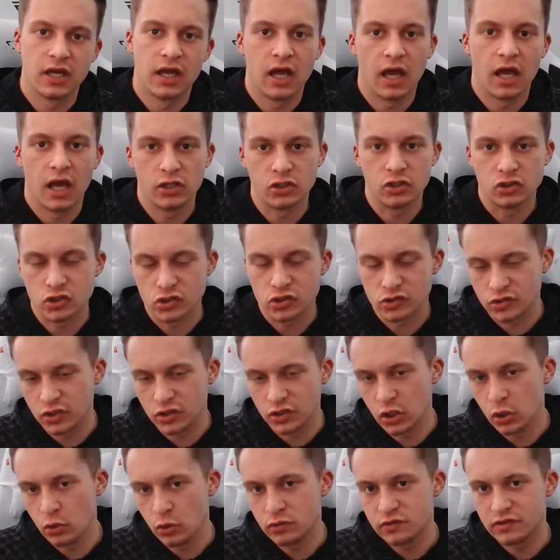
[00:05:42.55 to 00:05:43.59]
and just
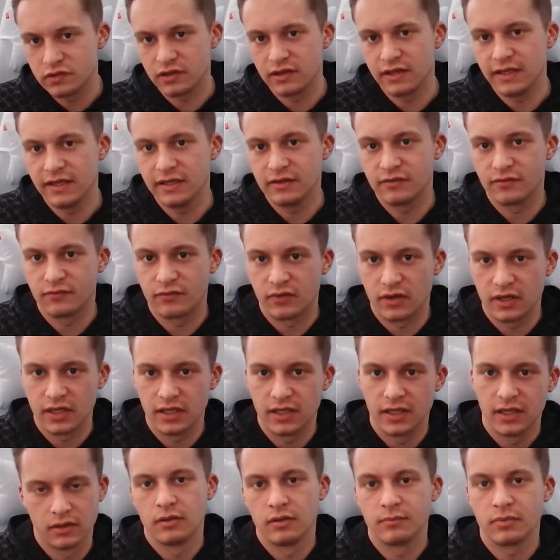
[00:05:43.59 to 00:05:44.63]
use these three
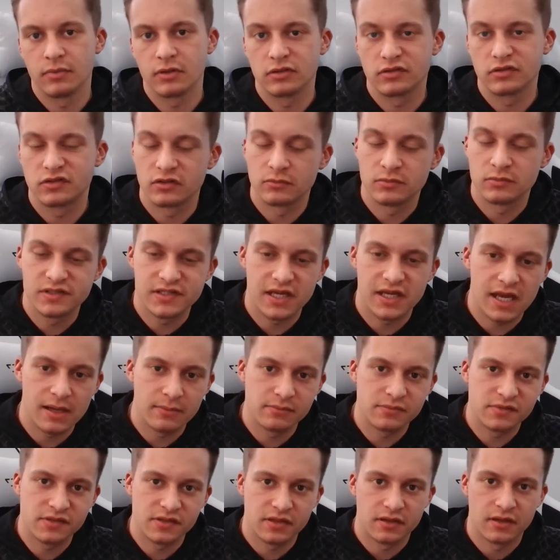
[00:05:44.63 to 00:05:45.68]
because
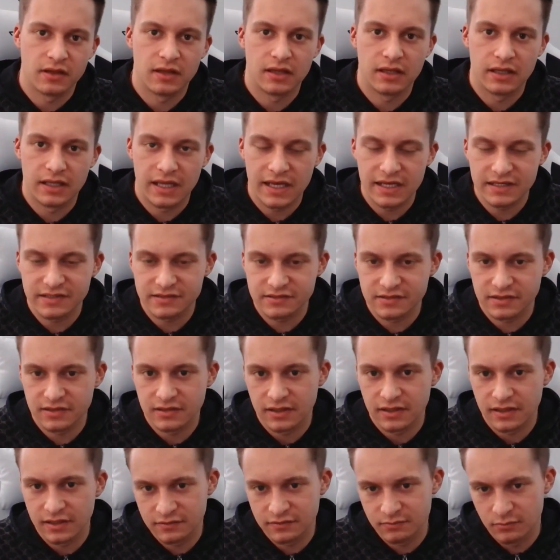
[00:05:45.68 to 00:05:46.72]
sometimes less
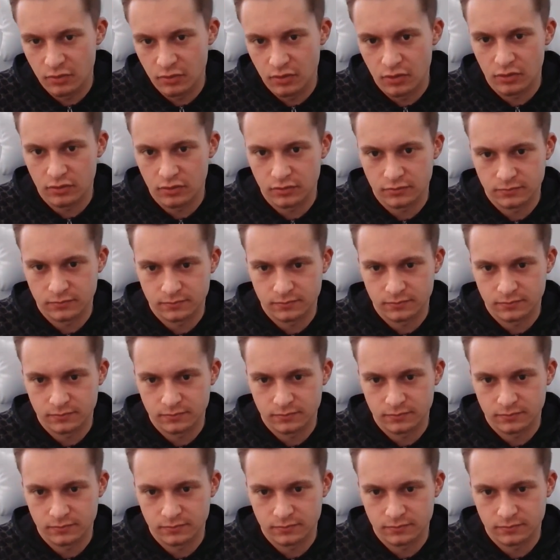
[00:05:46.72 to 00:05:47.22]
is more.